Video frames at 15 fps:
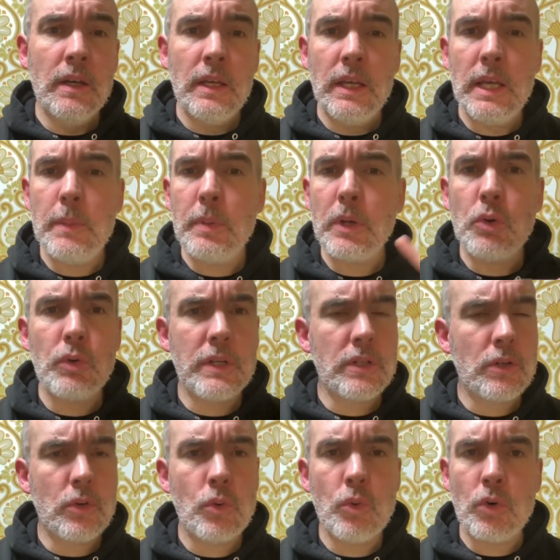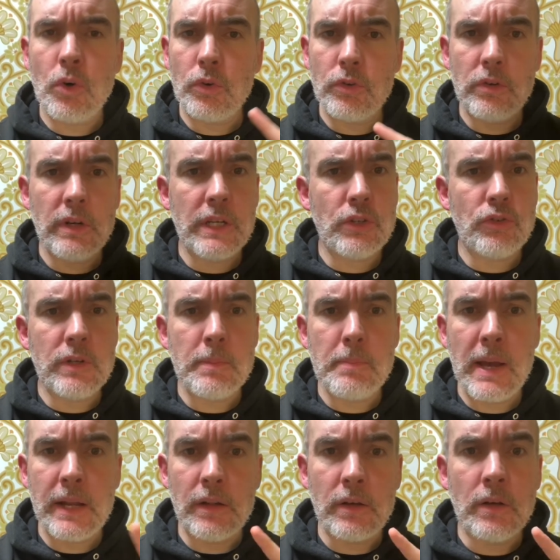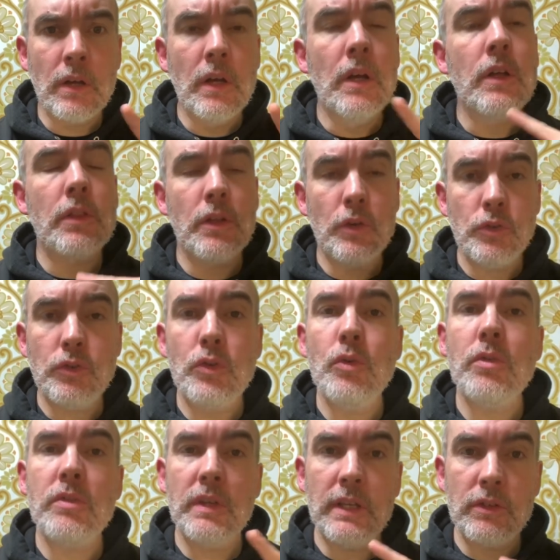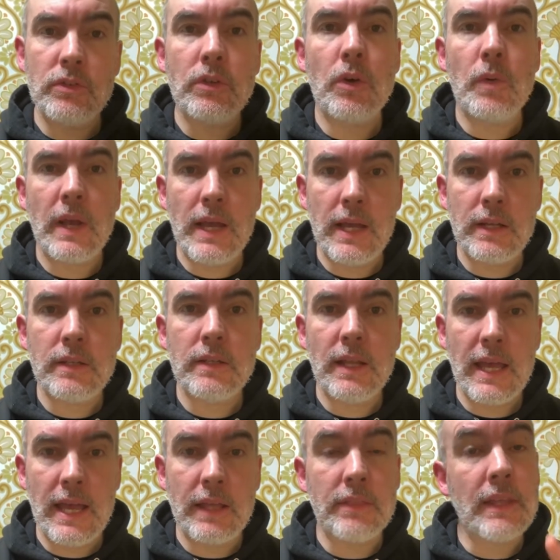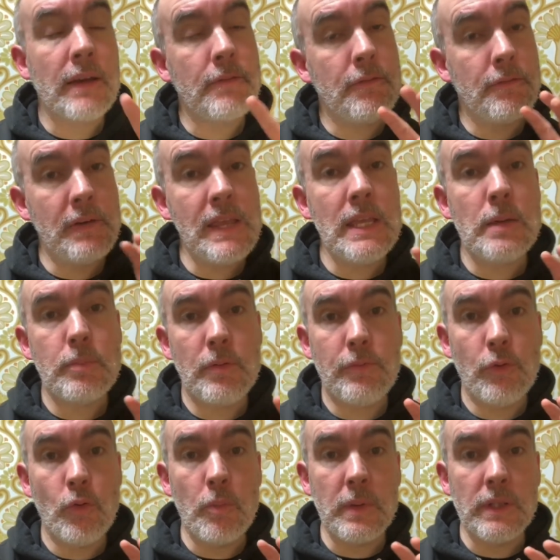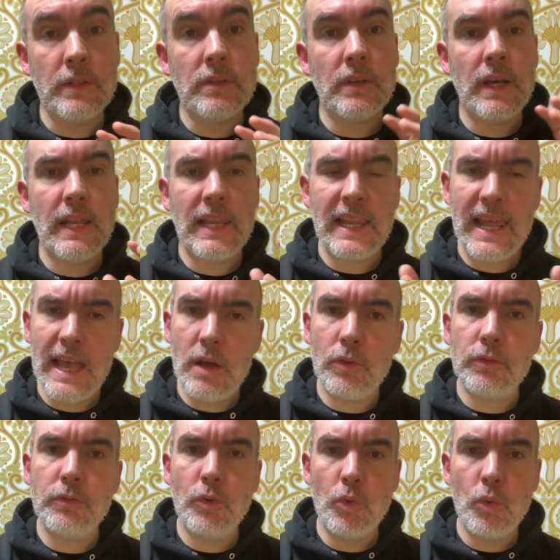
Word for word: hypocritical, contradictory manner, those two things go hand in hand. That fake performance allows for